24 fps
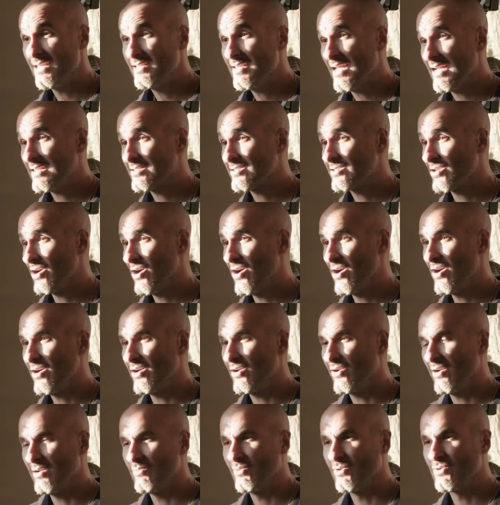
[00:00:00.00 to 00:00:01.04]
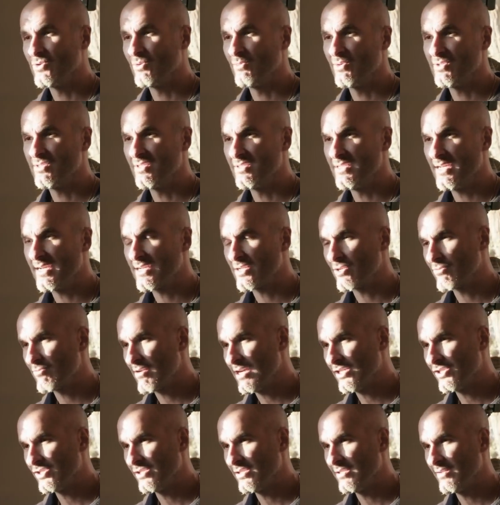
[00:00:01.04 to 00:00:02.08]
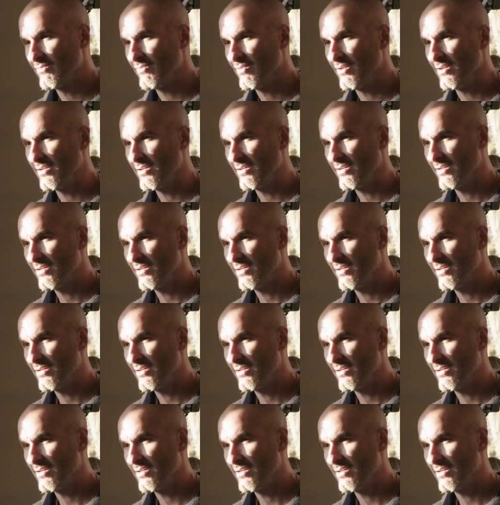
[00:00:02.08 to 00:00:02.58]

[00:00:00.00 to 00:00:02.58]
yet that song was almost a declaration of